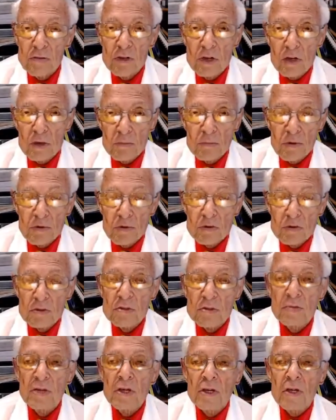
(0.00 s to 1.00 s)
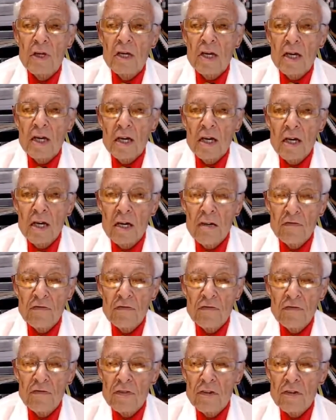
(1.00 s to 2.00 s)
the numbers,
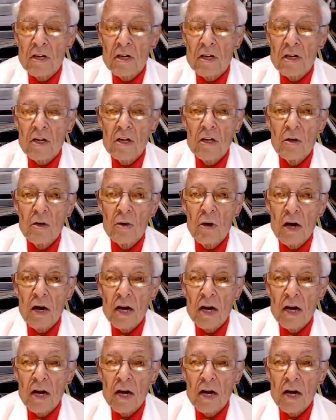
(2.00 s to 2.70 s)
if you